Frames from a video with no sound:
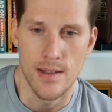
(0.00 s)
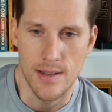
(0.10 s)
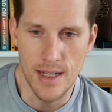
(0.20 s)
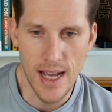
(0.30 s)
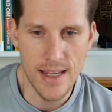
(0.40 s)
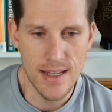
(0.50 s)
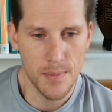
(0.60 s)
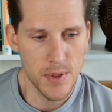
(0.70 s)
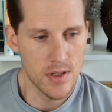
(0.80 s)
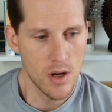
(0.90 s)
Today's
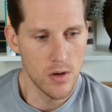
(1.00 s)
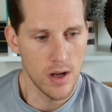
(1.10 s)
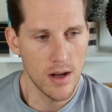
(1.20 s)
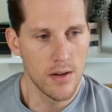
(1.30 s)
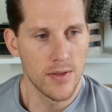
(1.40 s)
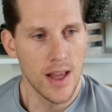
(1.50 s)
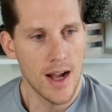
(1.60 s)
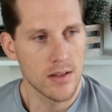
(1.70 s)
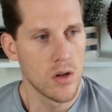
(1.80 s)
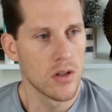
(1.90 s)
episode of
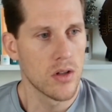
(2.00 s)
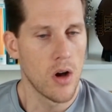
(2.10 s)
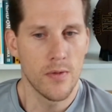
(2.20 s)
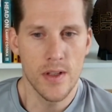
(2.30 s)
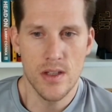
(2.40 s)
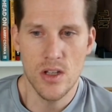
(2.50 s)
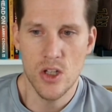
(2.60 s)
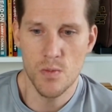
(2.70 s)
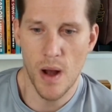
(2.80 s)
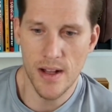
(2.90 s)
Locked on Dolphins is
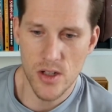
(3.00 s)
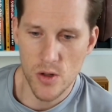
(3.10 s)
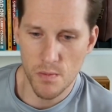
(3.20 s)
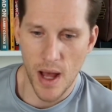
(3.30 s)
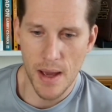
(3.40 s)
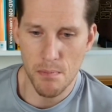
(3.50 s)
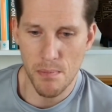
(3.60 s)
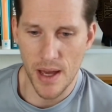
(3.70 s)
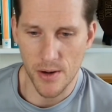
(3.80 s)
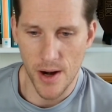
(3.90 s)
sponsored by
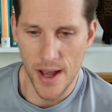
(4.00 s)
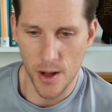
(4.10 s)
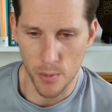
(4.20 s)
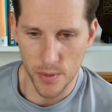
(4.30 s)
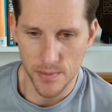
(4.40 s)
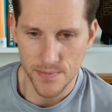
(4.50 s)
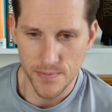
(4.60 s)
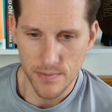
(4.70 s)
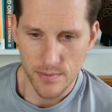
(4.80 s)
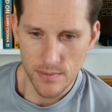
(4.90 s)
BetterHelp.
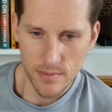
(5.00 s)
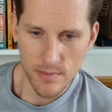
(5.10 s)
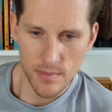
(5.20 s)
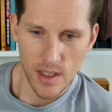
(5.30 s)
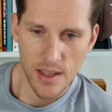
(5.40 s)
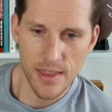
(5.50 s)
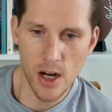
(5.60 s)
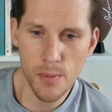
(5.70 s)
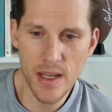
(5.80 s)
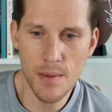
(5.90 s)

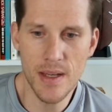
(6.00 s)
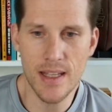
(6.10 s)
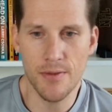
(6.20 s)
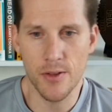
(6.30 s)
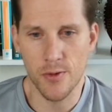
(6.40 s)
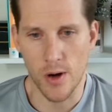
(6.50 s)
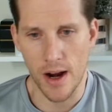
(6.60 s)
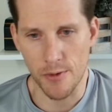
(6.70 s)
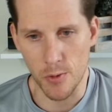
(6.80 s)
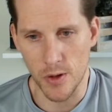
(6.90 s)
Therapy can be different for
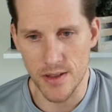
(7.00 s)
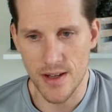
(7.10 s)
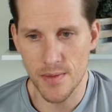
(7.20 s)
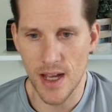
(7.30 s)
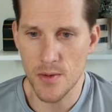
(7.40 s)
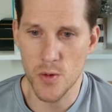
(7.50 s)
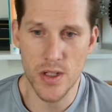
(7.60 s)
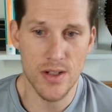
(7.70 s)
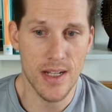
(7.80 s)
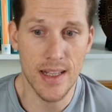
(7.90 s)
everyone. Sometimes we
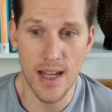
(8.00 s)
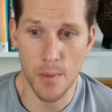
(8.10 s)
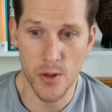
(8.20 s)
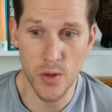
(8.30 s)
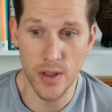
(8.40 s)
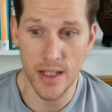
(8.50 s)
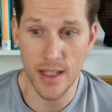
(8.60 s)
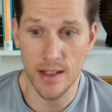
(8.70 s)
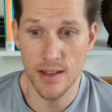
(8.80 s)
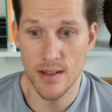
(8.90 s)
just need the opportunity to
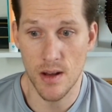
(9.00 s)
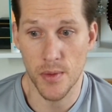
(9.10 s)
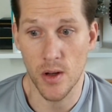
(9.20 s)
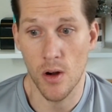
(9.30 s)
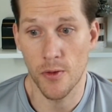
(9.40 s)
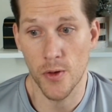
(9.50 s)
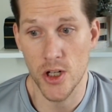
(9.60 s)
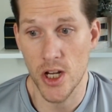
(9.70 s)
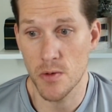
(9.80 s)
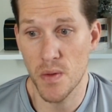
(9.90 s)
get something off of our chest.